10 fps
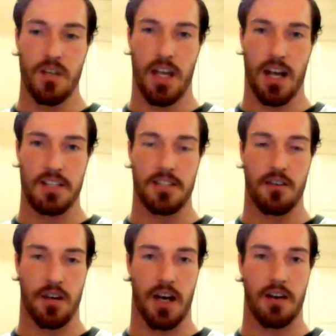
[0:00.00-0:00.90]
yeah,
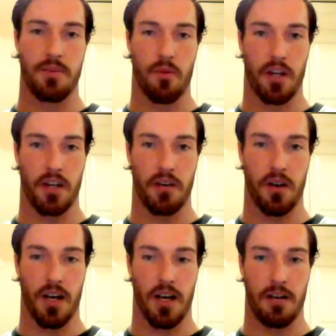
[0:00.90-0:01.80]
so I've been working
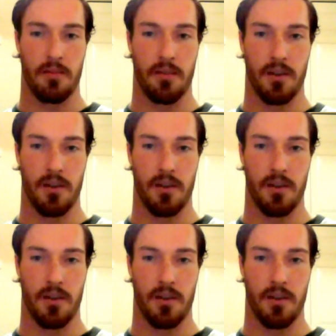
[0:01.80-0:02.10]
uh,